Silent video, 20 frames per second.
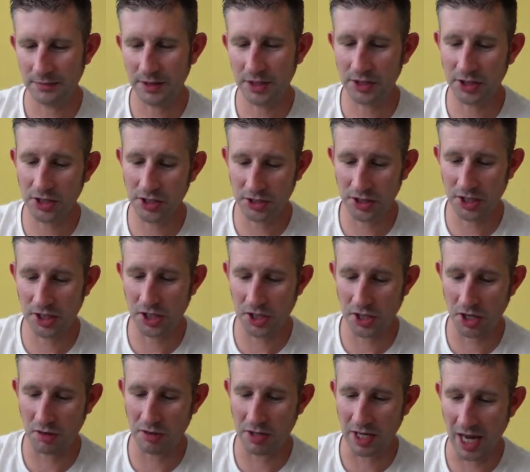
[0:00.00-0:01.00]
this
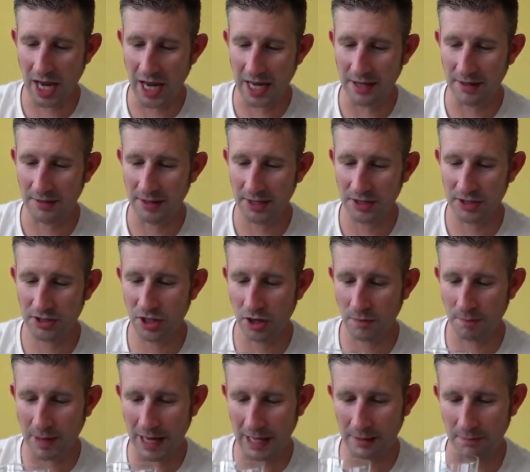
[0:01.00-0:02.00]
is okay. It's
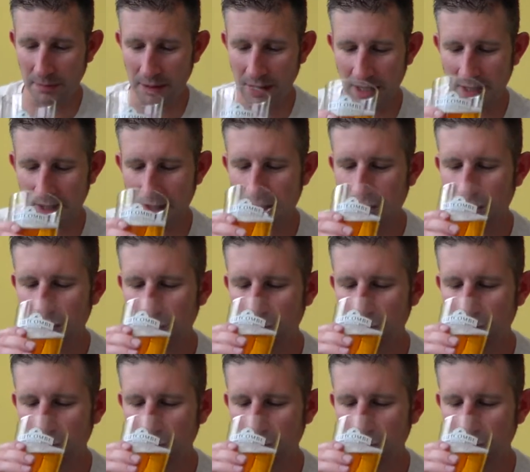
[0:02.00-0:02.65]
not a bad beer.